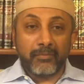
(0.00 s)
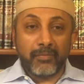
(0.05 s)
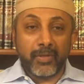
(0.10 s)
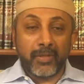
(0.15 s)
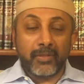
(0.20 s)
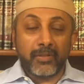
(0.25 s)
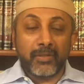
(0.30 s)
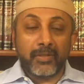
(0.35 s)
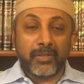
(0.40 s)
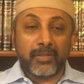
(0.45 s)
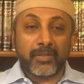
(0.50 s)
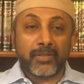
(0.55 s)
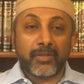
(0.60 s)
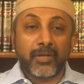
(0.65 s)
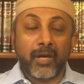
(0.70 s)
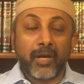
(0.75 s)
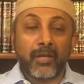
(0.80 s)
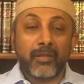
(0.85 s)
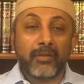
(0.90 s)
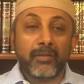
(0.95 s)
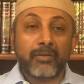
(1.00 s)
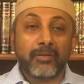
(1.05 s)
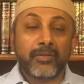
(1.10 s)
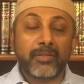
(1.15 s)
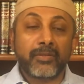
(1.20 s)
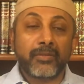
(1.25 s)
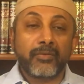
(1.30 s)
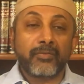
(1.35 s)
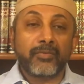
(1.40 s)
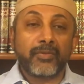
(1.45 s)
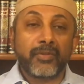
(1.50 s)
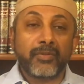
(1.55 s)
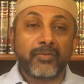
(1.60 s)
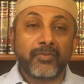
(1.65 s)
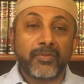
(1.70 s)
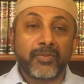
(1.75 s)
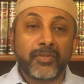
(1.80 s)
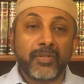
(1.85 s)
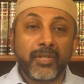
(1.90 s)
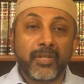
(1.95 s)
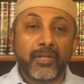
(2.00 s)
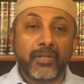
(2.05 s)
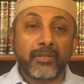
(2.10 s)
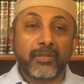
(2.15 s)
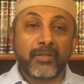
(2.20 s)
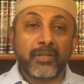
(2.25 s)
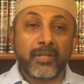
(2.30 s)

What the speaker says: but the scholars of Tafsir